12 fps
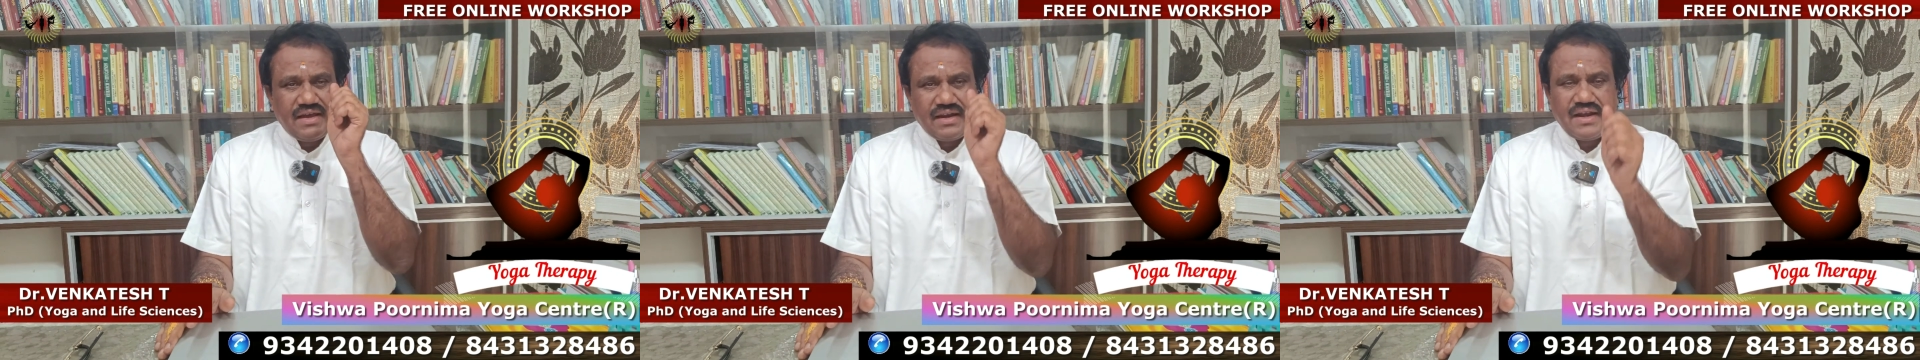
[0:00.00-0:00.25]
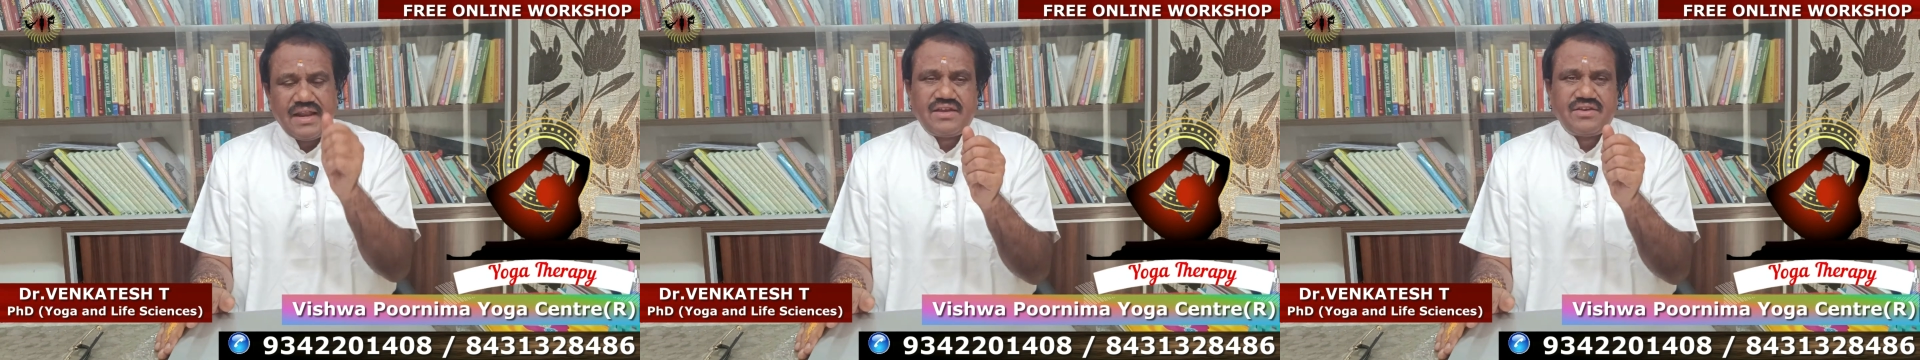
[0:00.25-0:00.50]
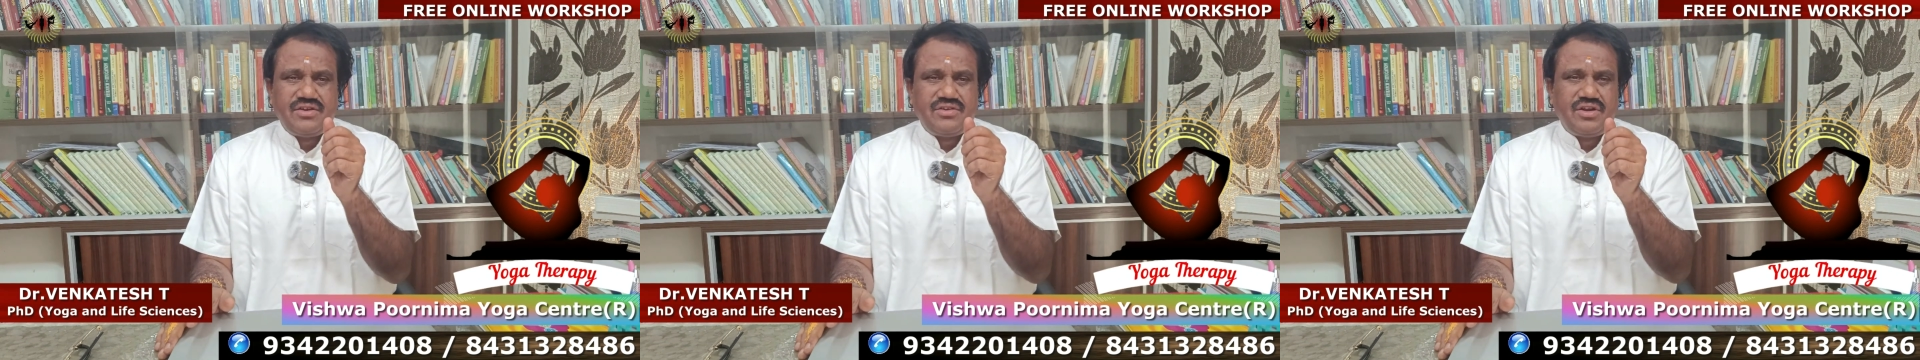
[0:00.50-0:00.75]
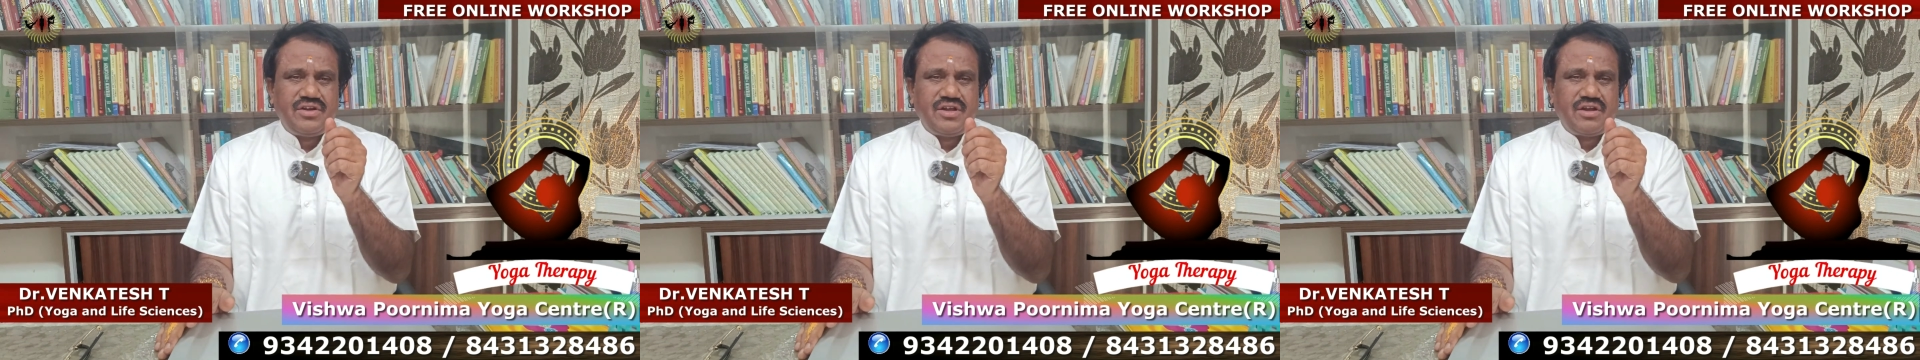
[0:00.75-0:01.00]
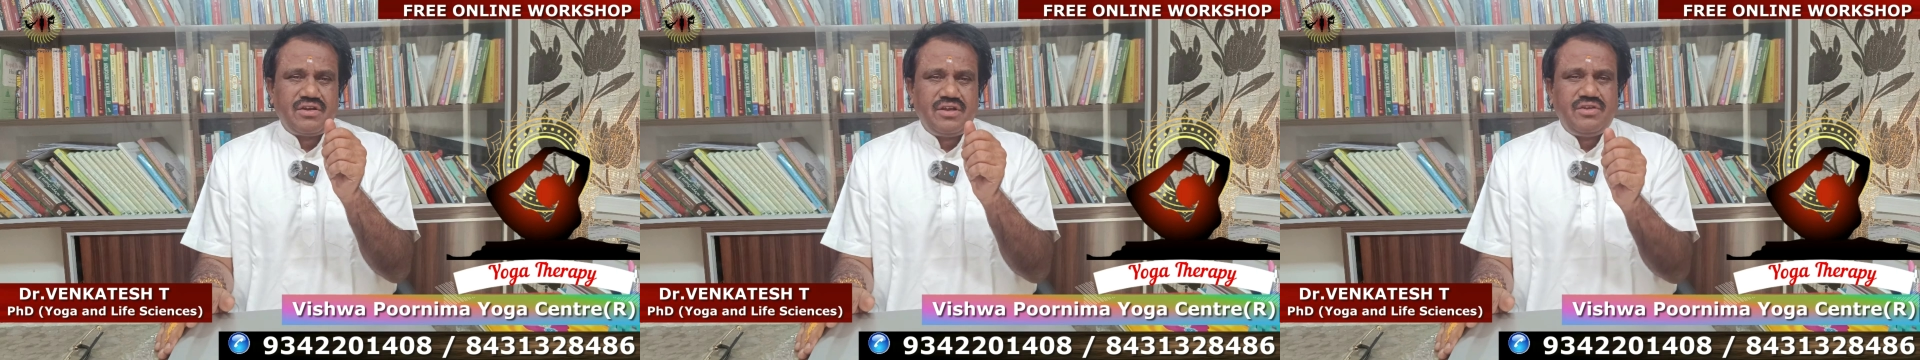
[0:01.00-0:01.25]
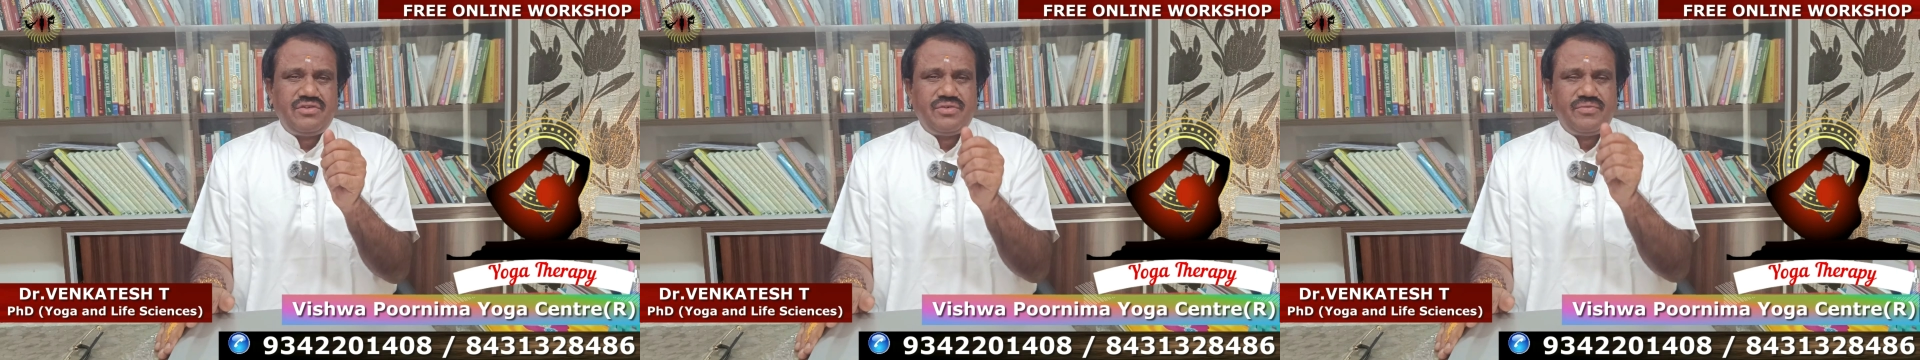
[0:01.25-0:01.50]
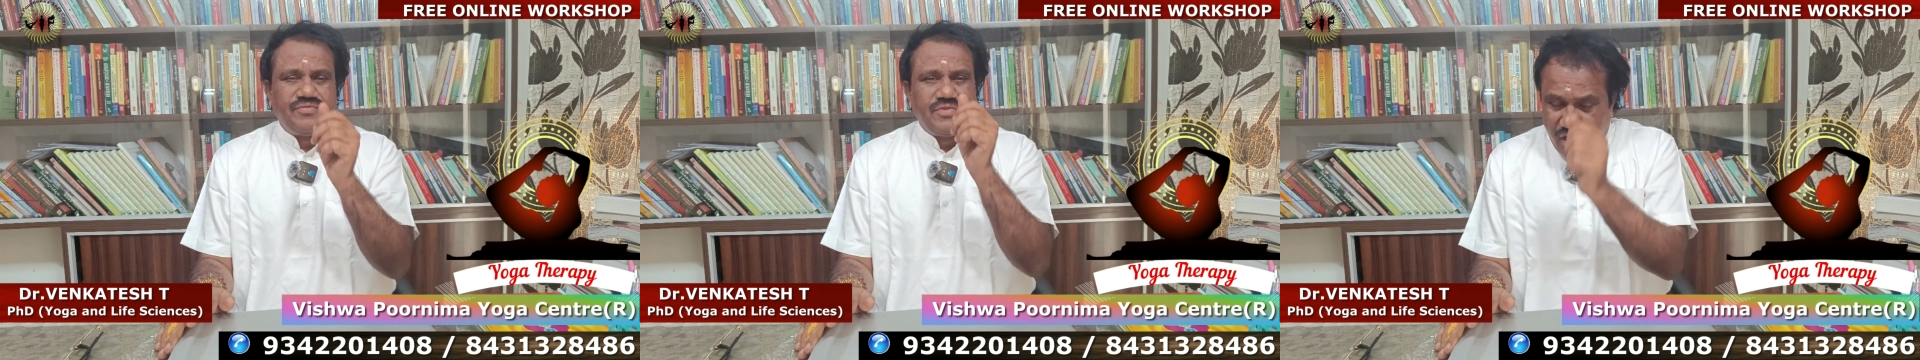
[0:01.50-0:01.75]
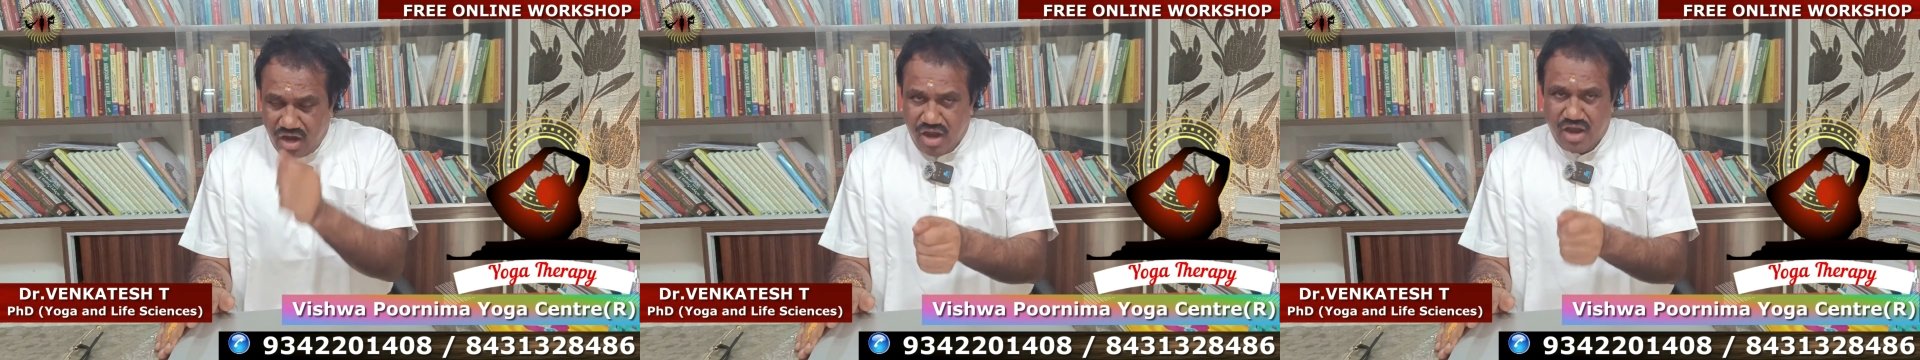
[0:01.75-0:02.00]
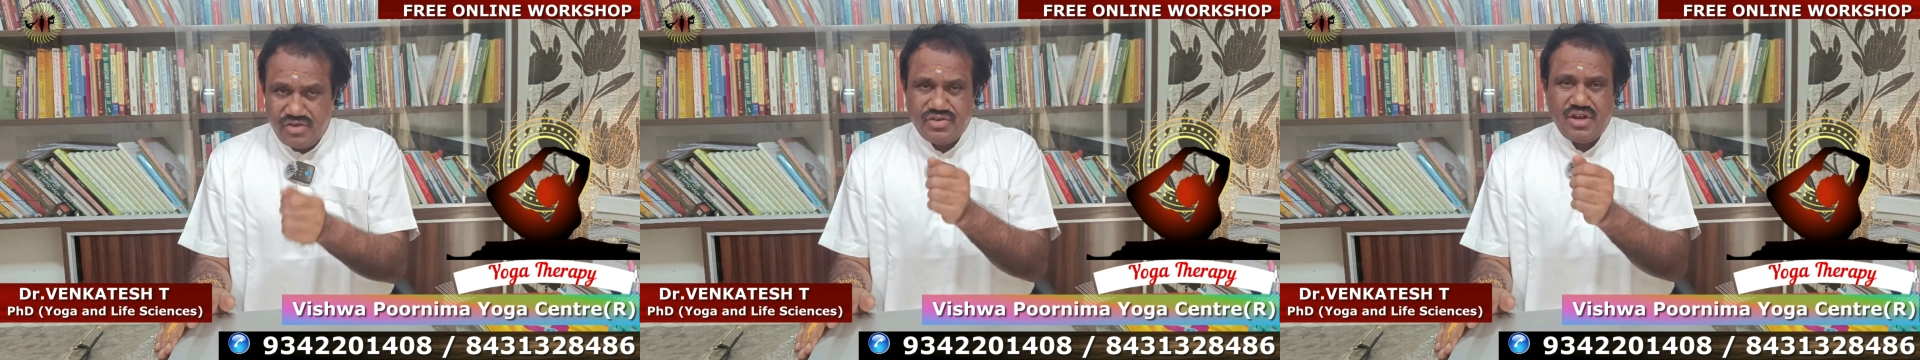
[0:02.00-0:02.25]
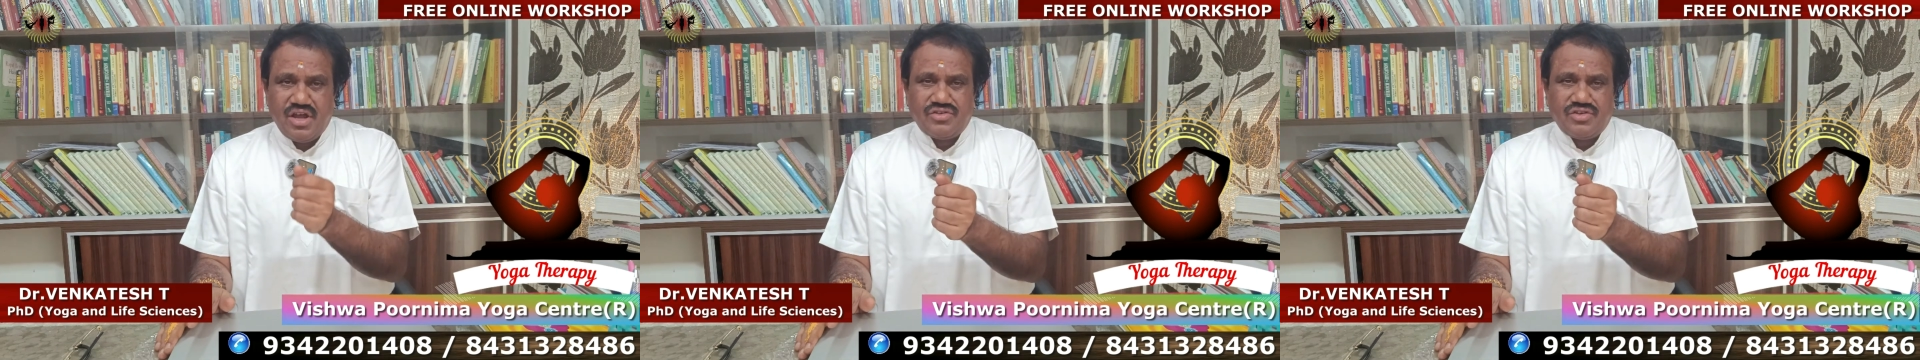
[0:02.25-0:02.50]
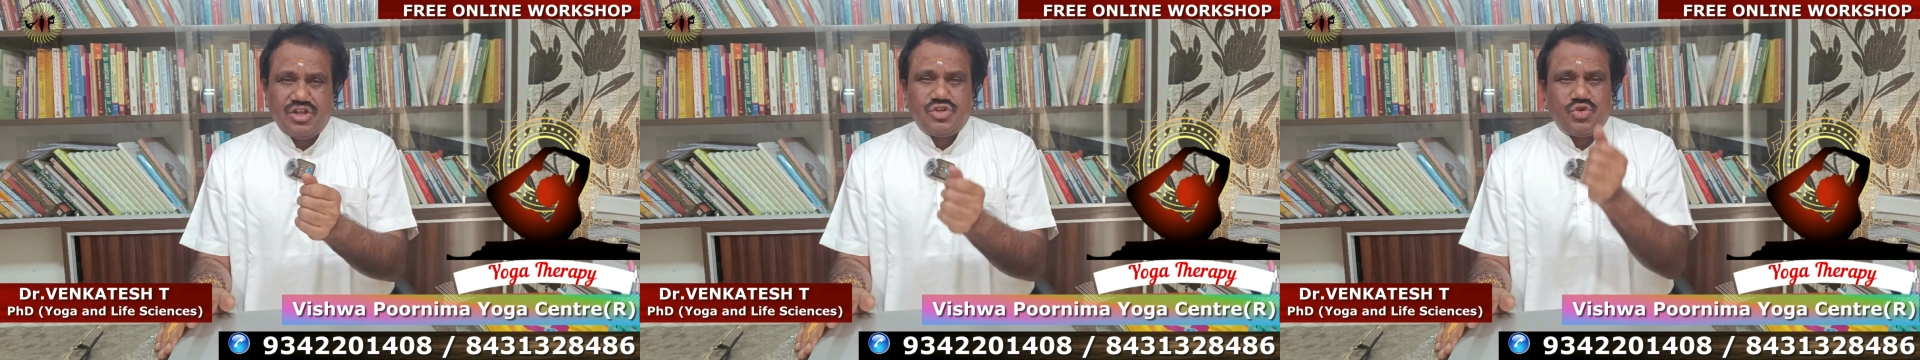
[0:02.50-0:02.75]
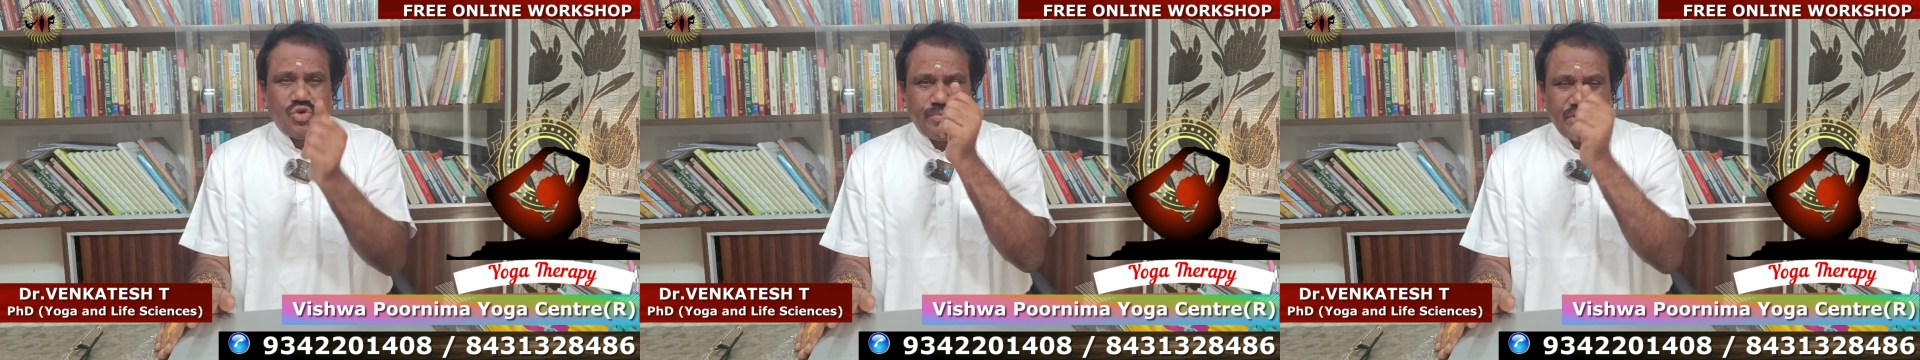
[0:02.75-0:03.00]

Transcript: relaxation techniques, asanas also,